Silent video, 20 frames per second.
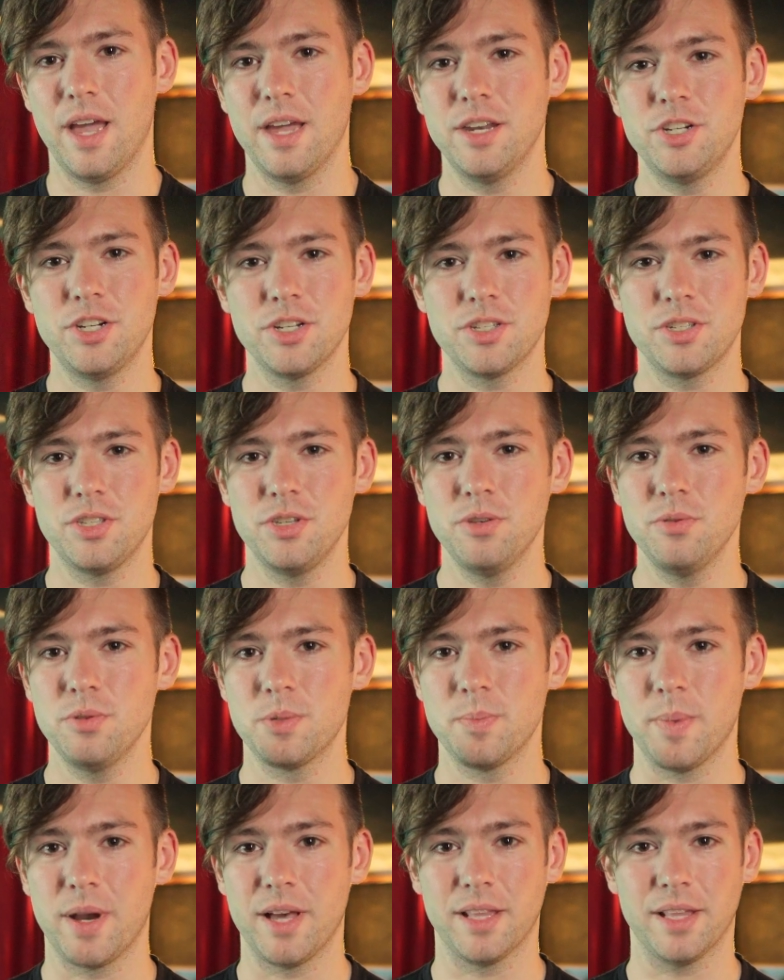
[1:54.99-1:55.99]
and just
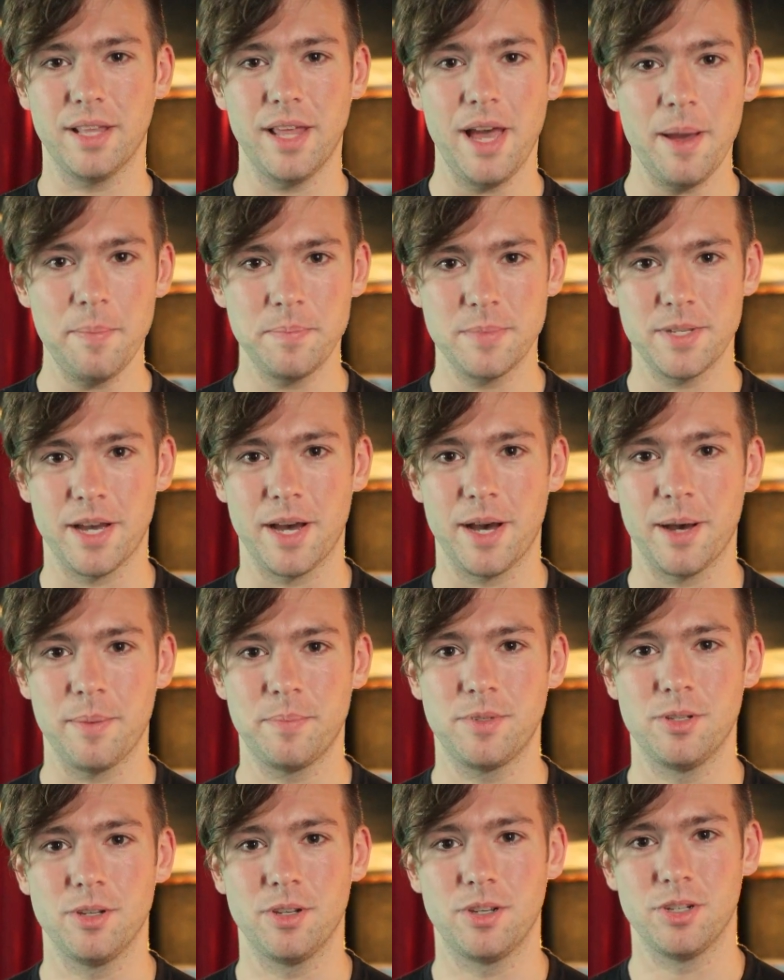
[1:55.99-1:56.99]
use my laptop
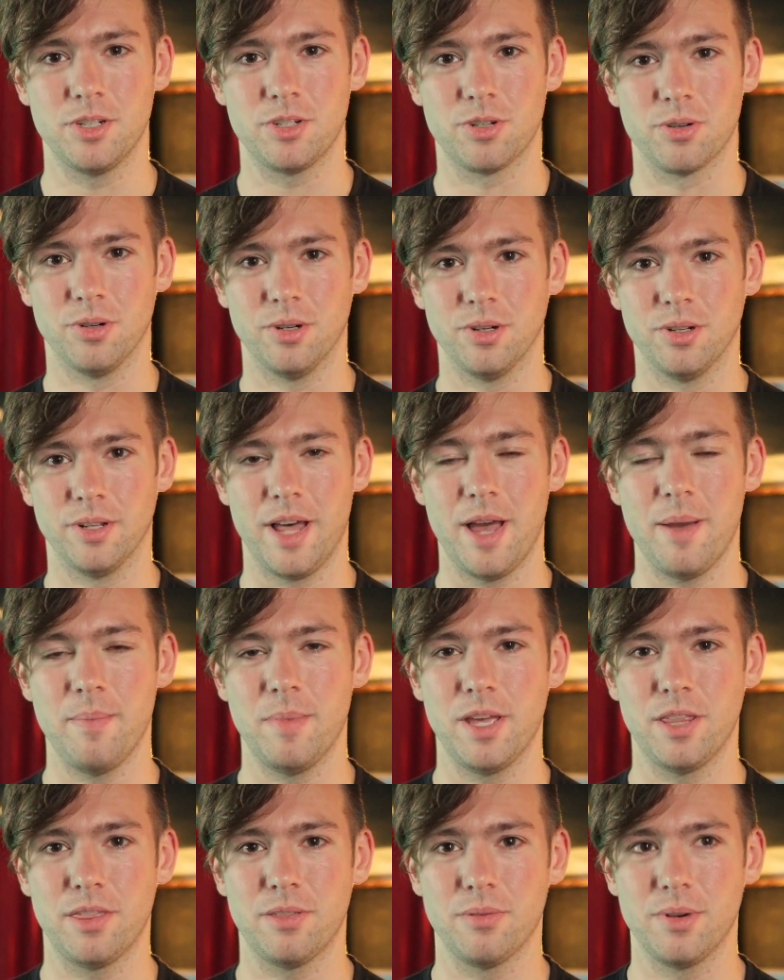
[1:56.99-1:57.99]
to control
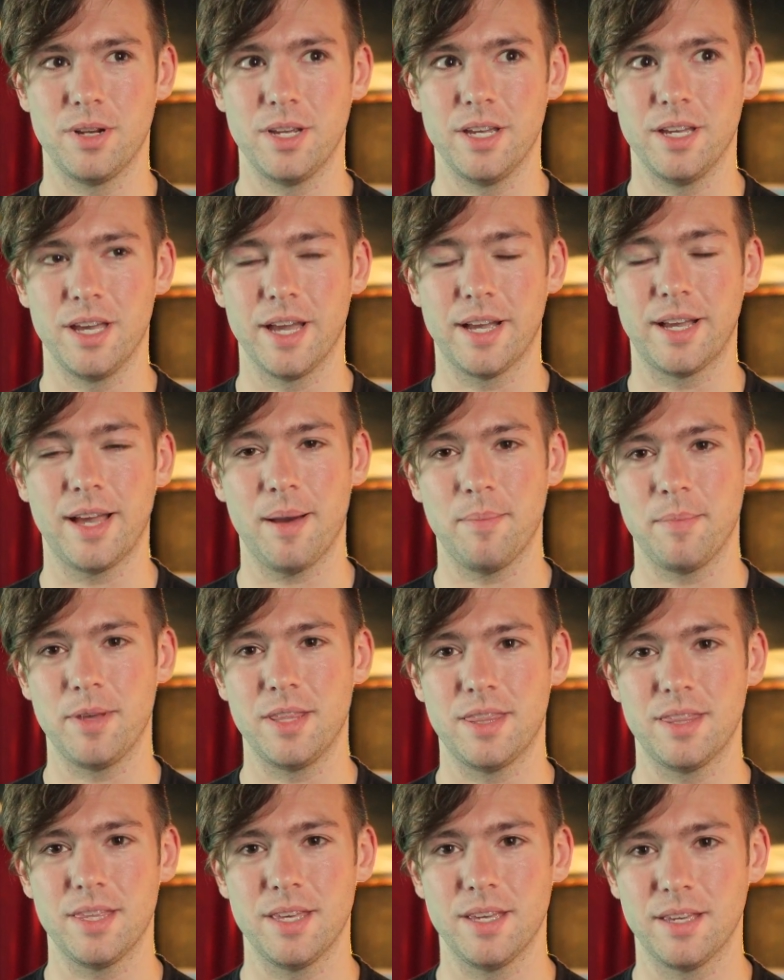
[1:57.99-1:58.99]
MA3, it got me
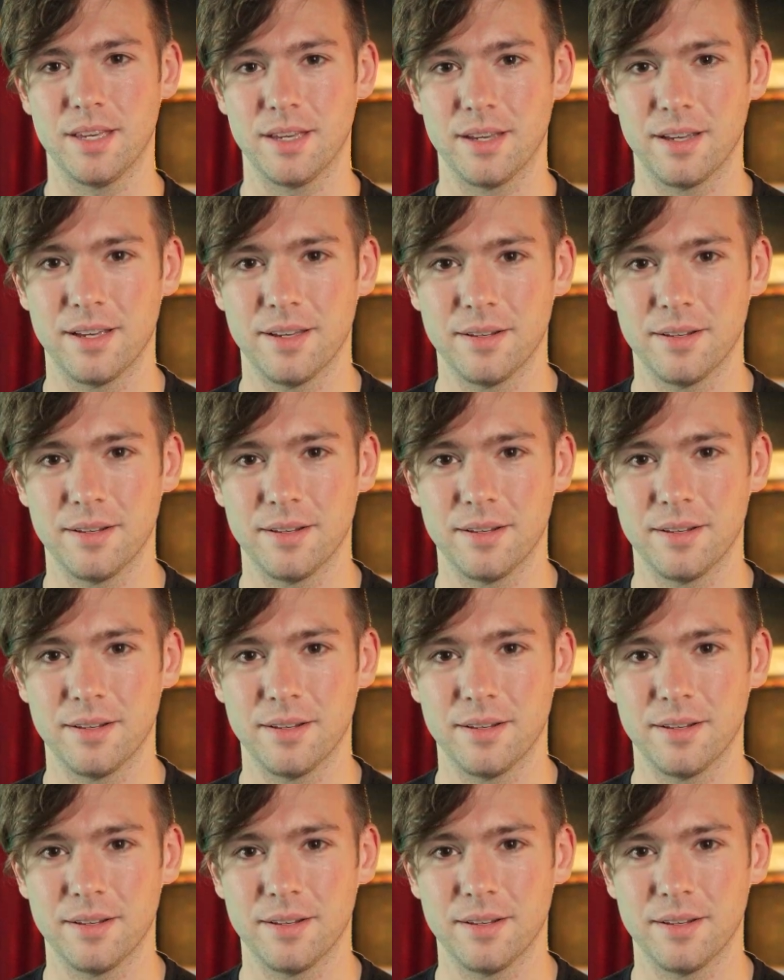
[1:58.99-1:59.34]
thinking.